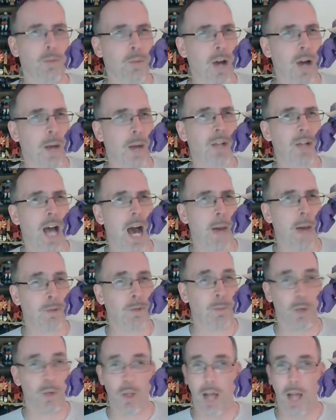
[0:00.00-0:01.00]
Prime's
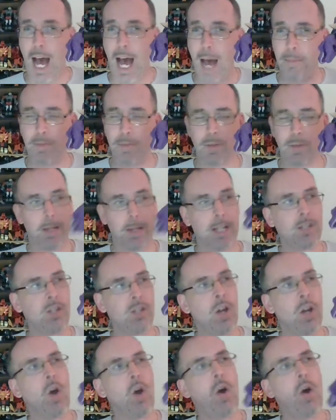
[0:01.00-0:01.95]
Optimal Optimus.